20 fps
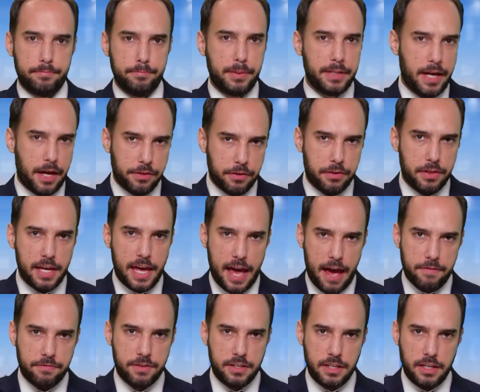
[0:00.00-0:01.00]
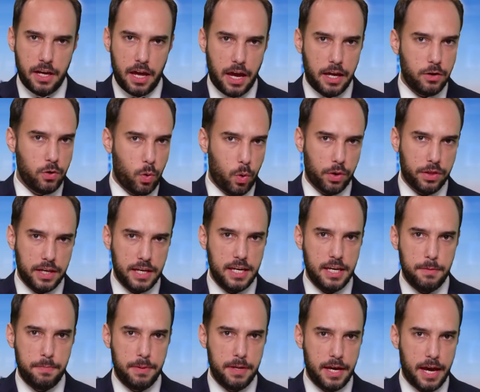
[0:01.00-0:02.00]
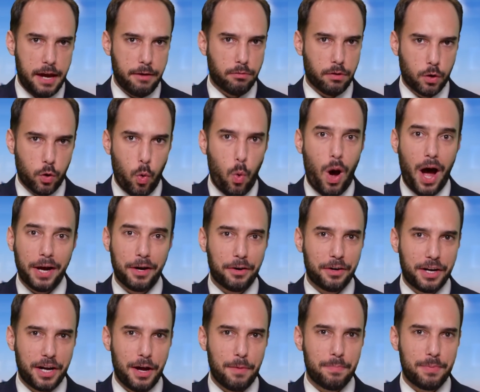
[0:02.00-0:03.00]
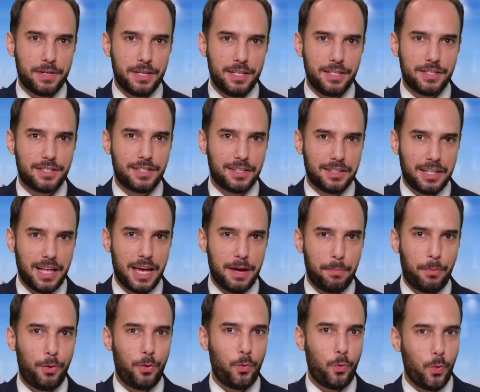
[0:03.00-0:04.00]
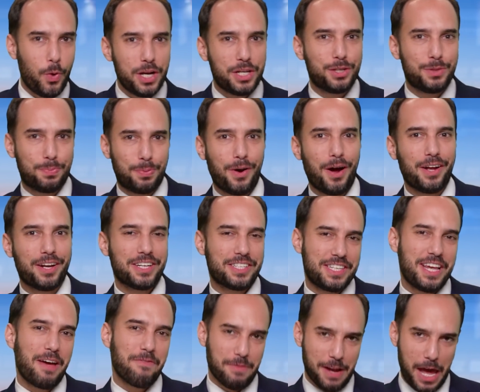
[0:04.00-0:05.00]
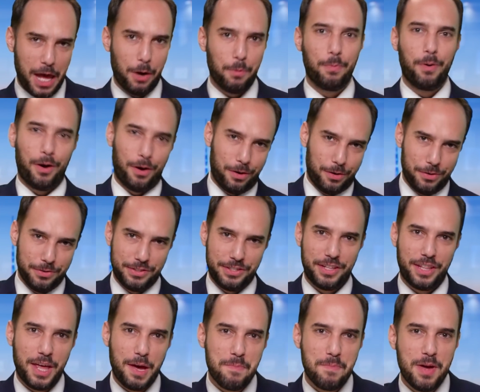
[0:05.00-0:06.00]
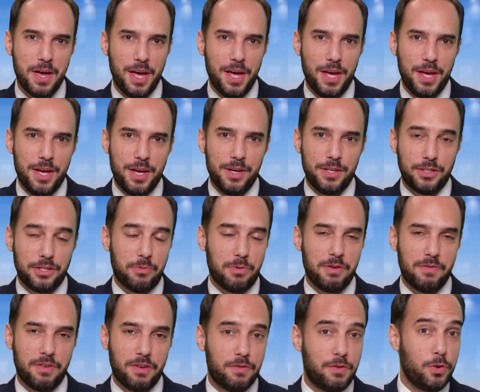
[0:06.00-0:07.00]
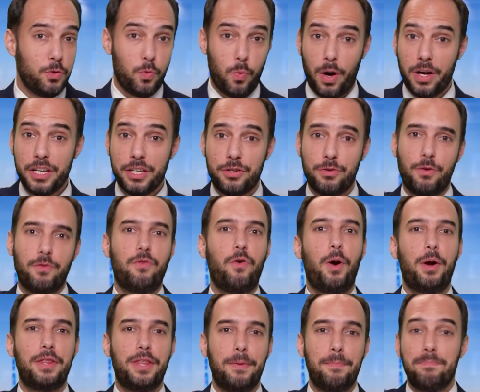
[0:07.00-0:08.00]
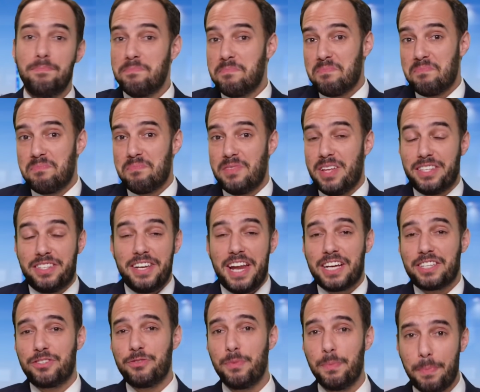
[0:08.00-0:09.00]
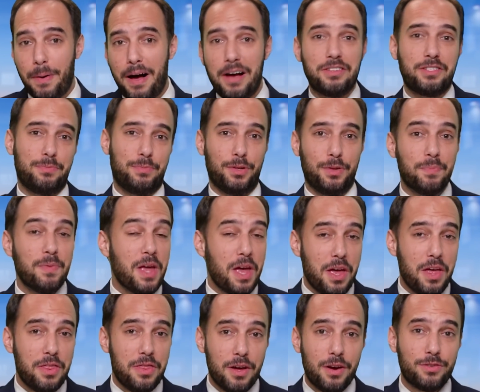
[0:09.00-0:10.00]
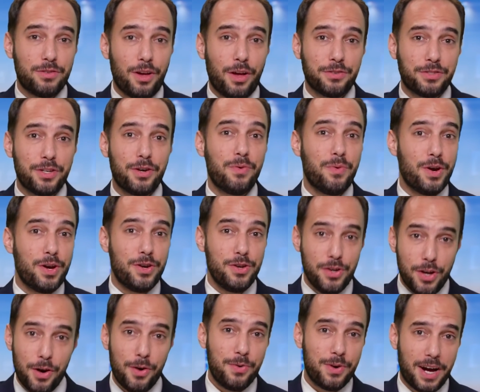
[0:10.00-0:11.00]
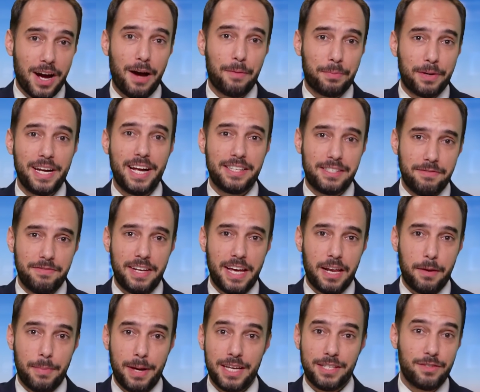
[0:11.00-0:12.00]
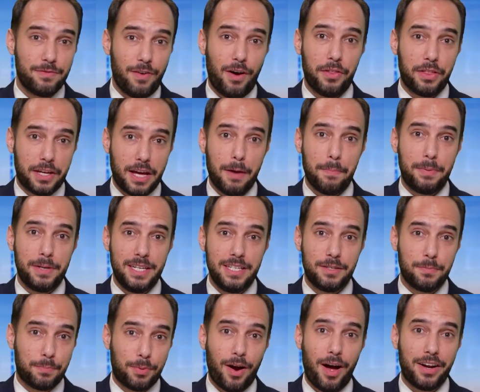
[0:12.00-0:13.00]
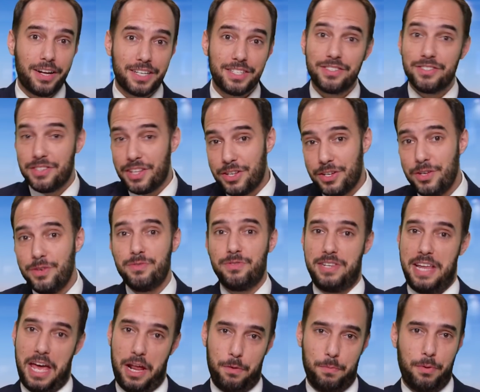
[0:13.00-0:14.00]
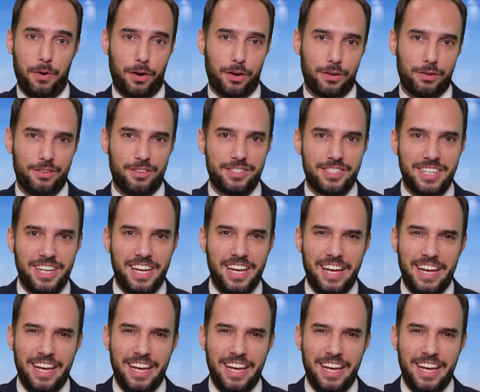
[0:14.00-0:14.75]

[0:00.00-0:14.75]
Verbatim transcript: But neither the F D A nor the E P A require companies to label which products have nanoparticles in them. So even if you wanted to avoid them, it's next to impossible. There's also no comprehensive database of all the companies and products that use nanoparticles.